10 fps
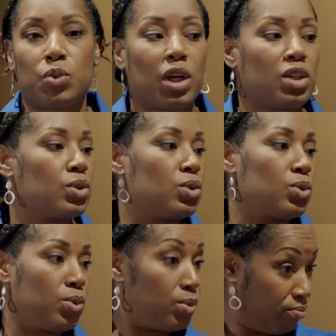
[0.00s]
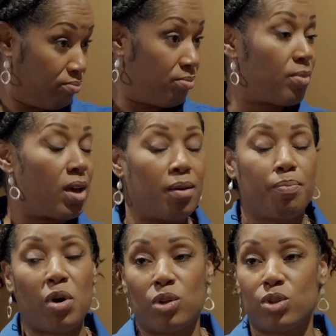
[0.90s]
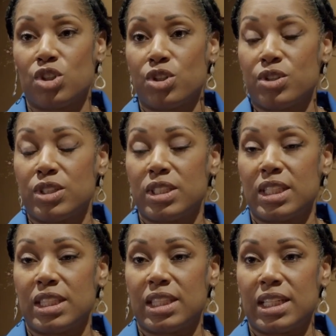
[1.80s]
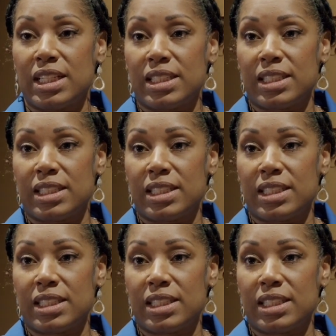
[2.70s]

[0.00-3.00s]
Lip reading: and use this as a business thing to sell